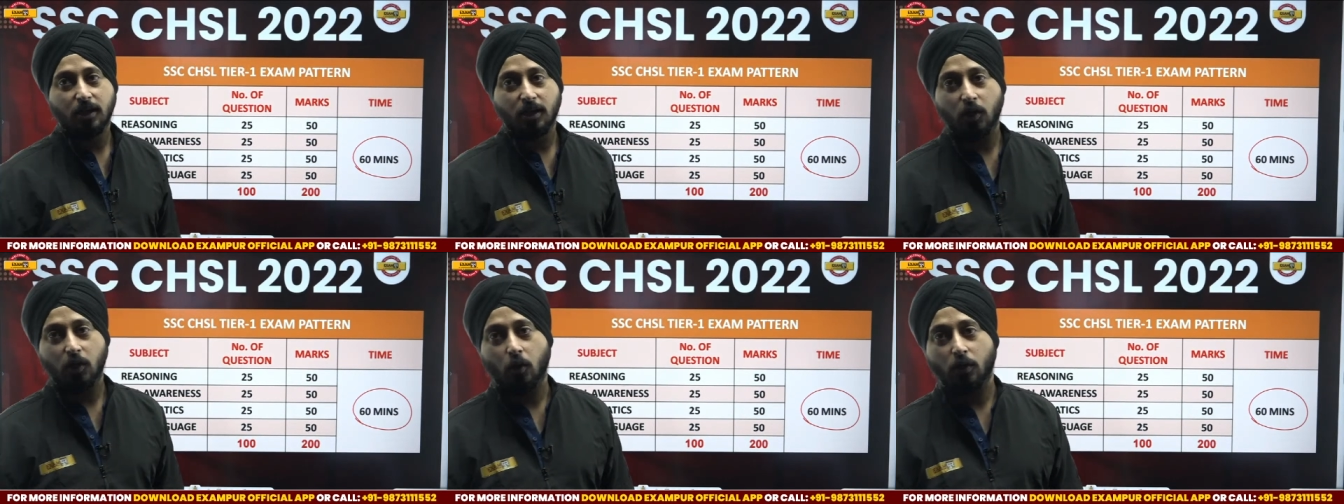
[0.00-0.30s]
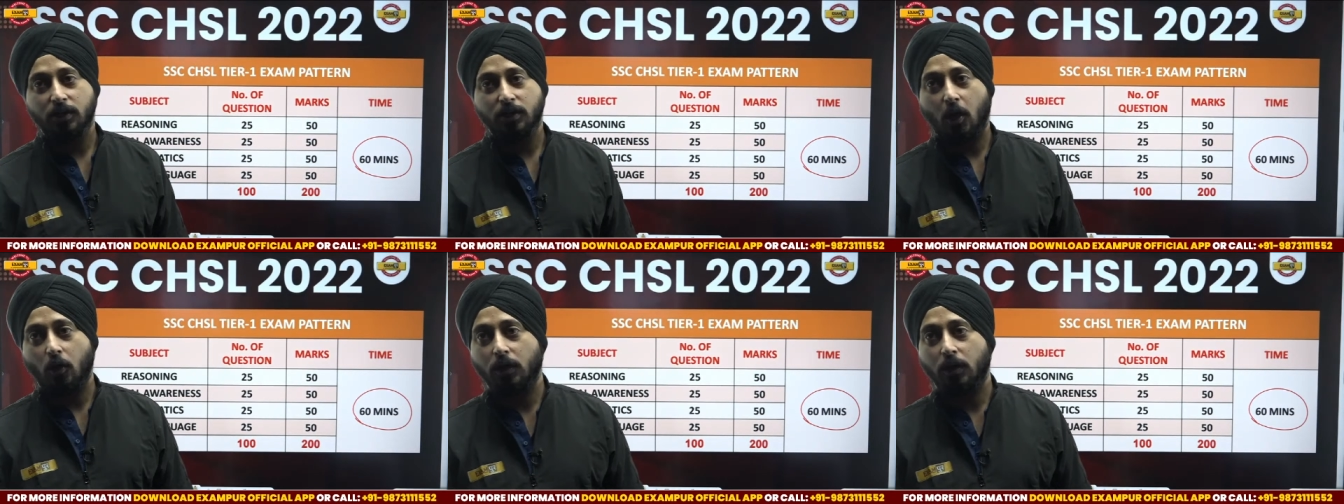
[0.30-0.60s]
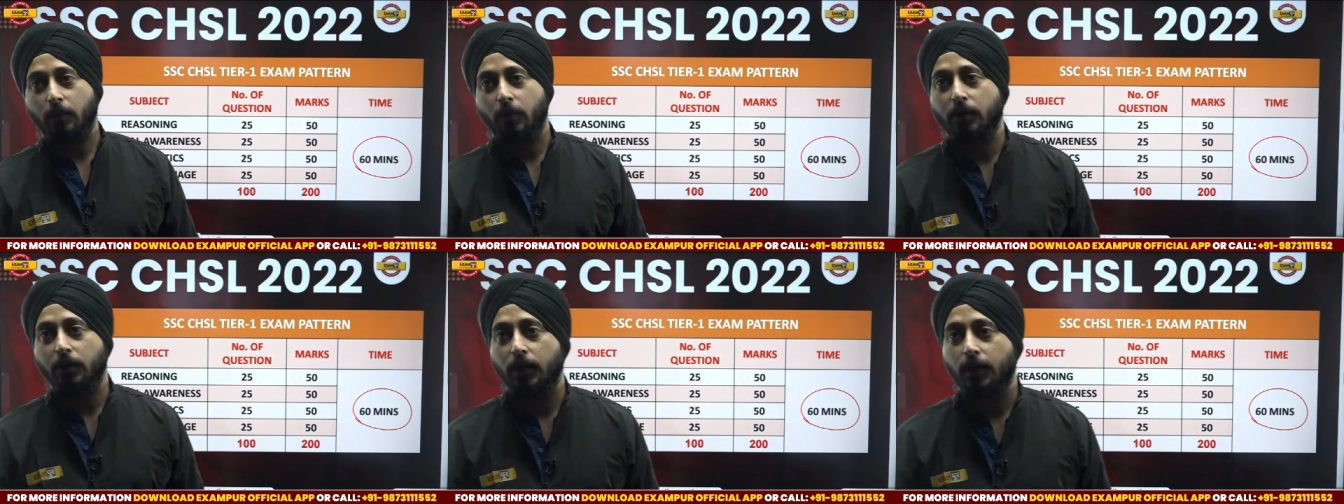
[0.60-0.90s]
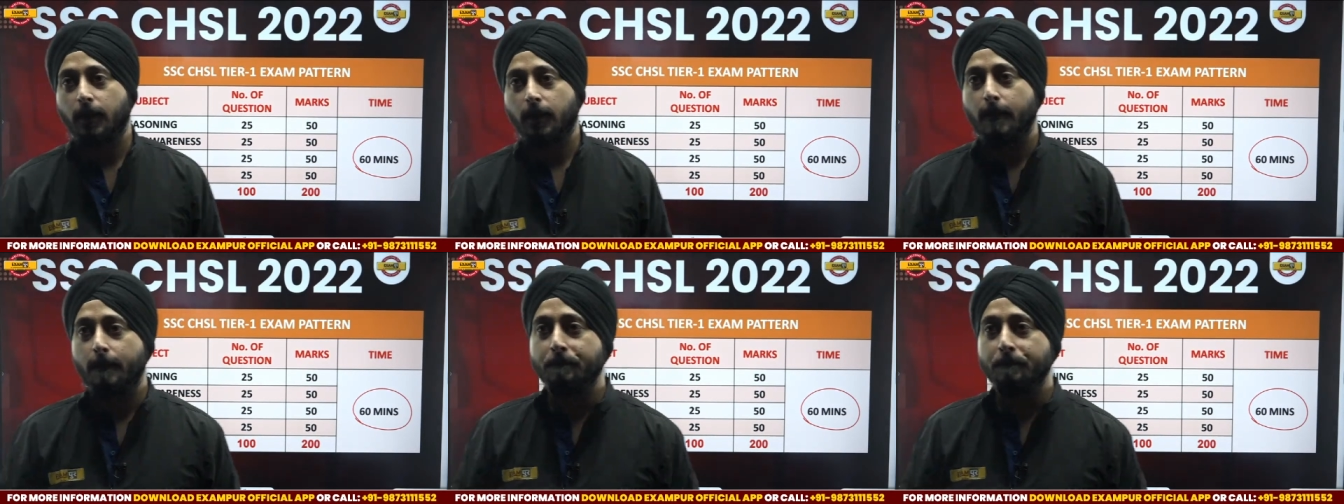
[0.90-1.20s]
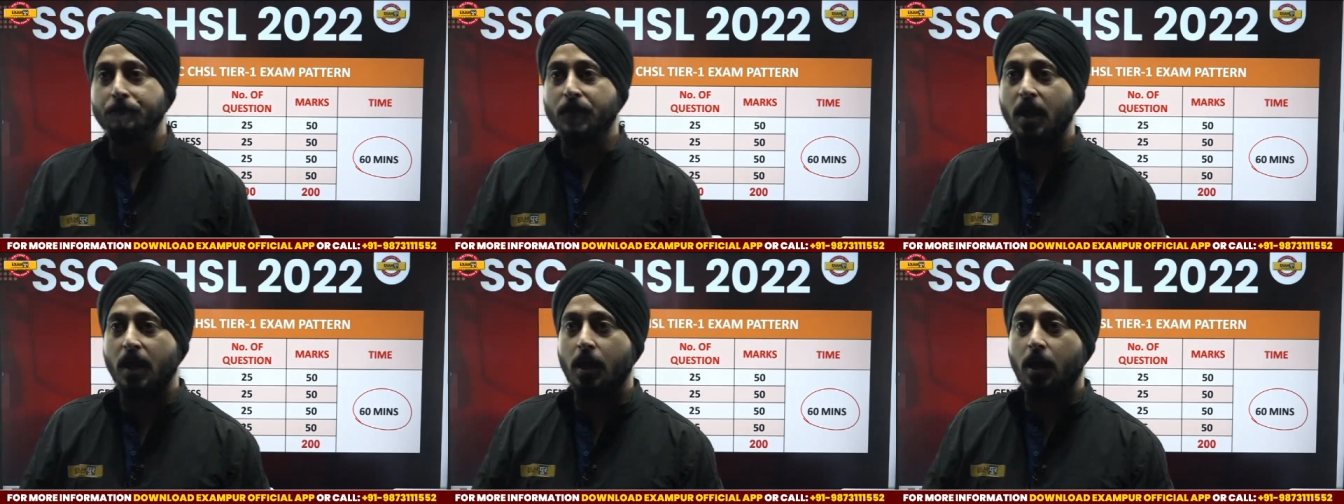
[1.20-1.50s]
no doubt about it.
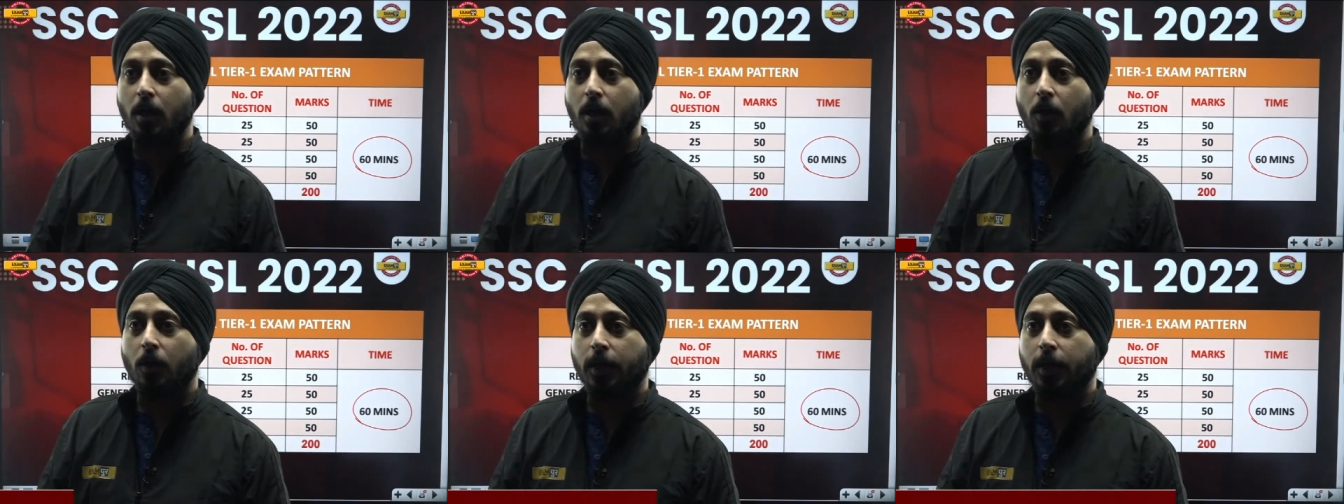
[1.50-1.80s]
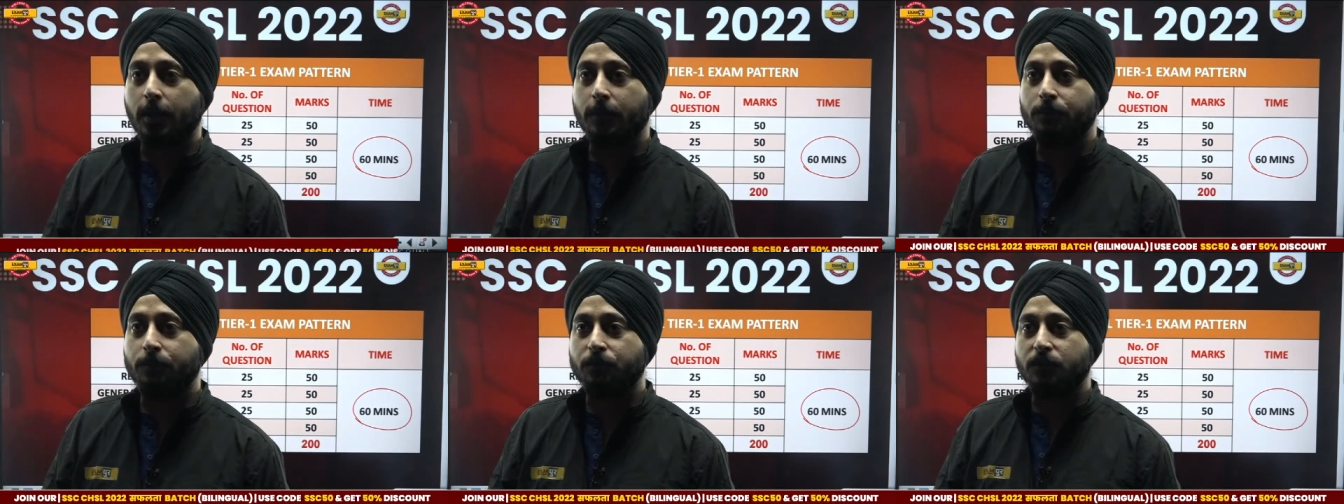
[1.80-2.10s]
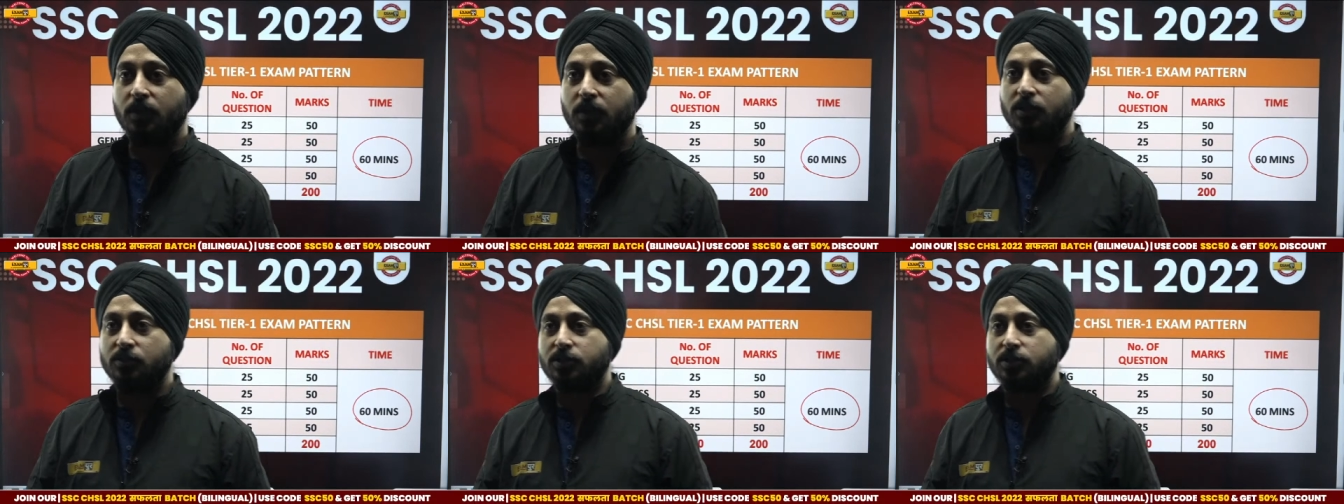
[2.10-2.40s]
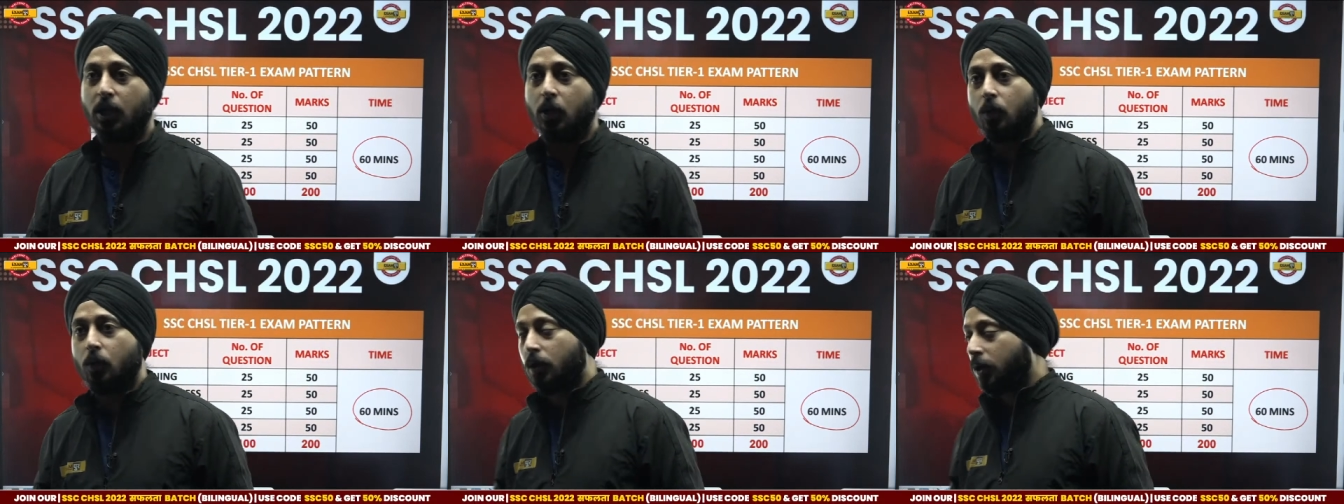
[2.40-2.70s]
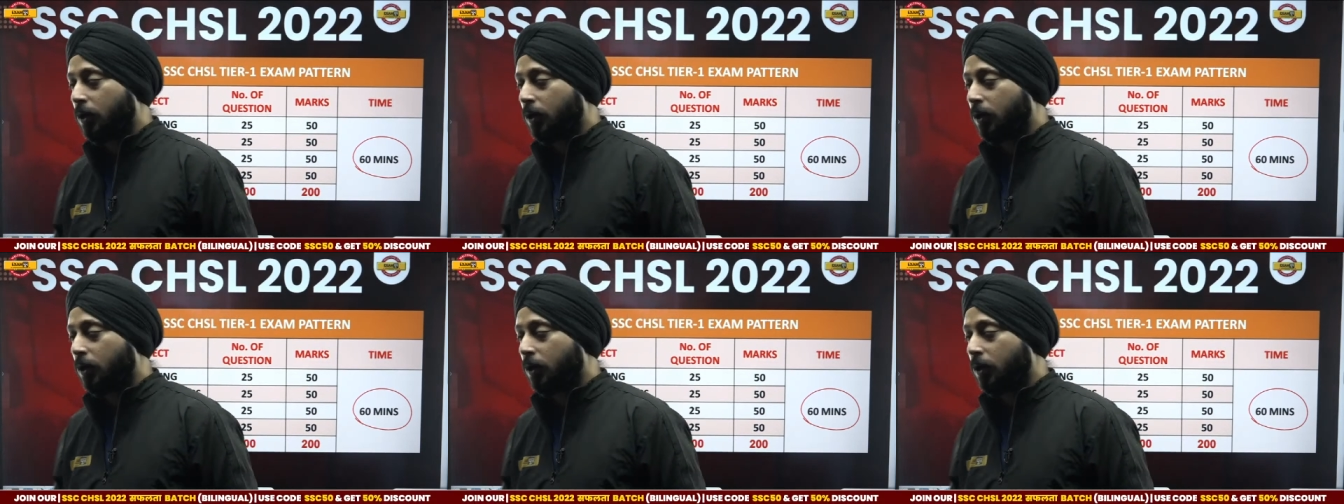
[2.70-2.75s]
Okay, chalo.